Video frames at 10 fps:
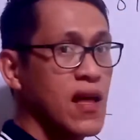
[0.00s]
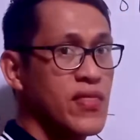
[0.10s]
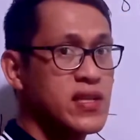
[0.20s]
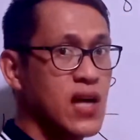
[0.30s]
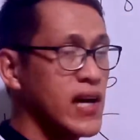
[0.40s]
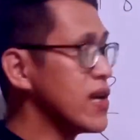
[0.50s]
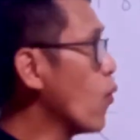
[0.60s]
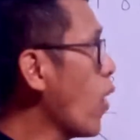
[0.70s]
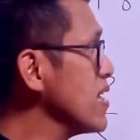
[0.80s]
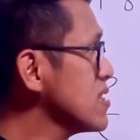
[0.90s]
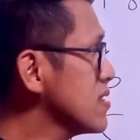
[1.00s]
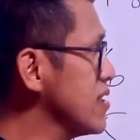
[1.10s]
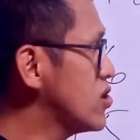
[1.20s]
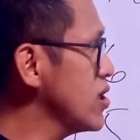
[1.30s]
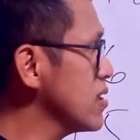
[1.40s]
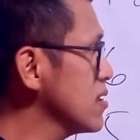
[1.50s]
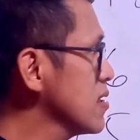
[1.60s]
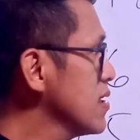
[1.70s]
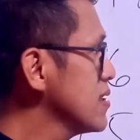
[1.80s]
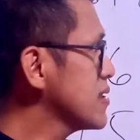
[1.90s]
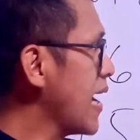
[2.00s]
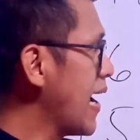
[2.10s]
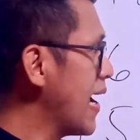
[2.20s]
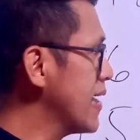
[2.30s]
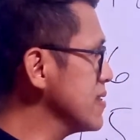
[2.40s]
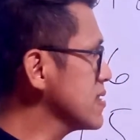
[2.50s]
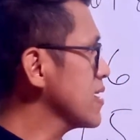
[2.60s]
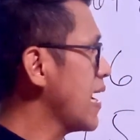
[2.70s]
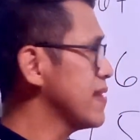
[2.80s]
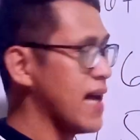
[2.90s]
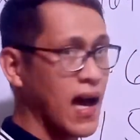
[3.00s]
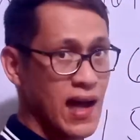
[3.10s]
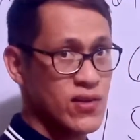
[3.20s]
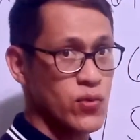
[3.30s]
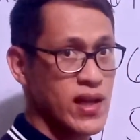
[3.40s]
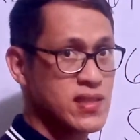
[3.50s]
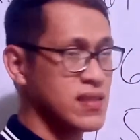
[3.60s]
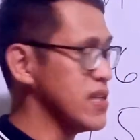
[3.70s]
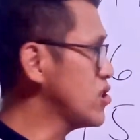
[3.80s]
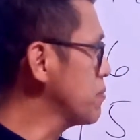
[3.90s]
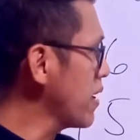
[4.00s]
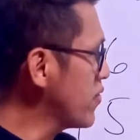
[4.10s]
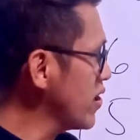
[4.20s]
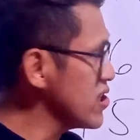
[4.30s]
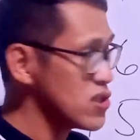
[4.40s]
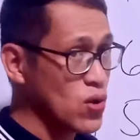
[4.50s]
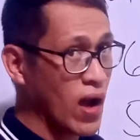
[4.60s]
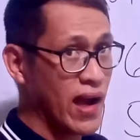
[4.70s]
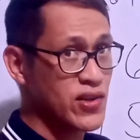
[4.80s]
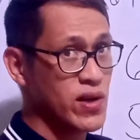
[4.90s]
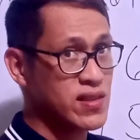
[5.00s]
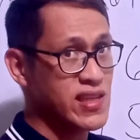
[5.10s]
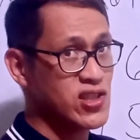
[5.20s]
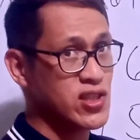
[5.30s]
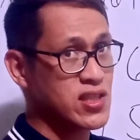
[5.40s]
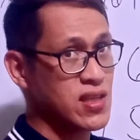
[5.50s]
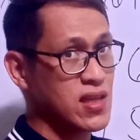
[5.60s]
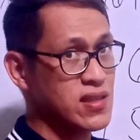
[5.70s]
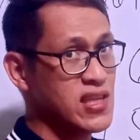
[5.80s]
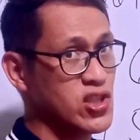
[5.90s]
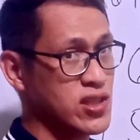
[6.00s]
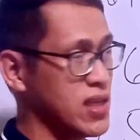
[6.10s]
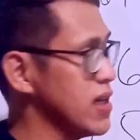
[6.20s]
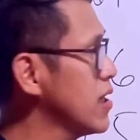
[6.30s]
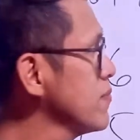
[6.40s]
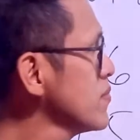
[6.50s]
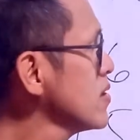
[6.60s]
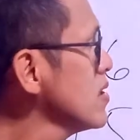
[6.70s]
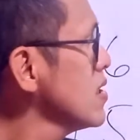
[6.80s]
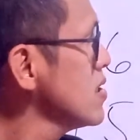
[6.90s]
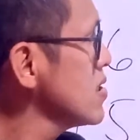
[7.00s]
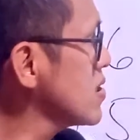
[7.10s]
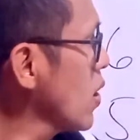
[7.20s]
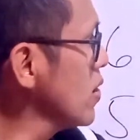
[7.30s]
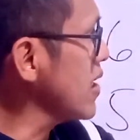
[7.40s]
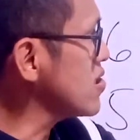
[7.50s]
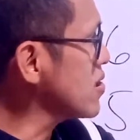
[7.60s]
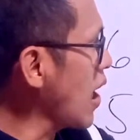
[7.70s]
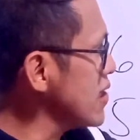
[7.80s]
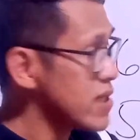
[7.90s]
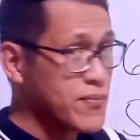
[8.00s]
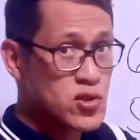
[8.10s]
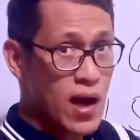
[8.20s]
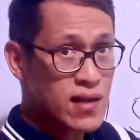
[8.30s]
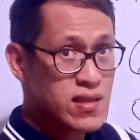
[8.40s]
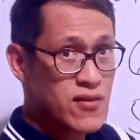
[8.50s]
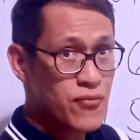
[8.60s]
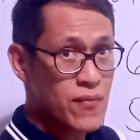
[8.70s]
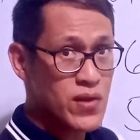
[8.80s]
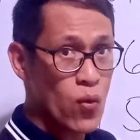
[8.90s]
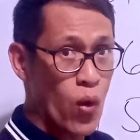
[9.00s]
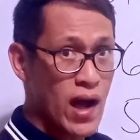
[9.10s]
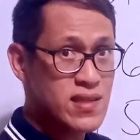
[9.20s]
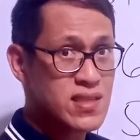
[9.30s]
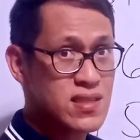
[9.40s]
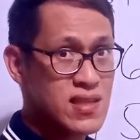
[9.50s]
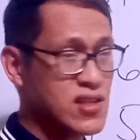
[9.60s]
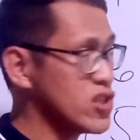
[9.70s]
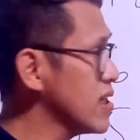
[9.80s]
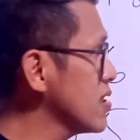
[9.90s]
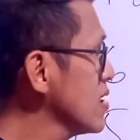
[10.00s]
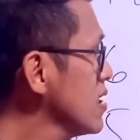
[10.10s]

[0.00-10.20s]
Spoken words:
these are the ones digit, tens, and the hundreds digit, but there is no hundred digit here. So let's start subtracting from the ones digit.